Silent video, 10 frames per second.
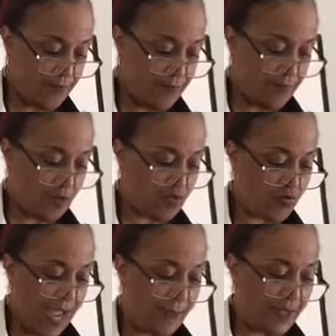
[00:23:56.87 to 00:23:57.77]
Most
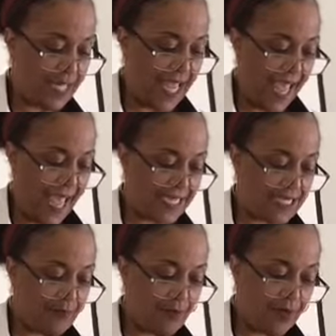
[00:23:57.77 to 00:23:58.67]
rapidly
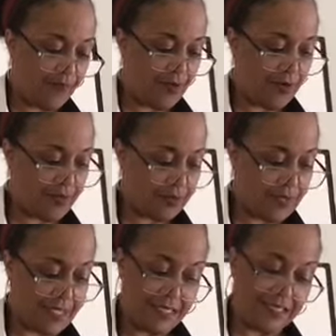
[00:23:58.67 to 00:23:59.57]
acting buffer
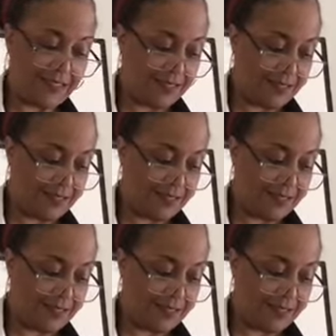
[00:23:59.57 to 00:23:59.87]
is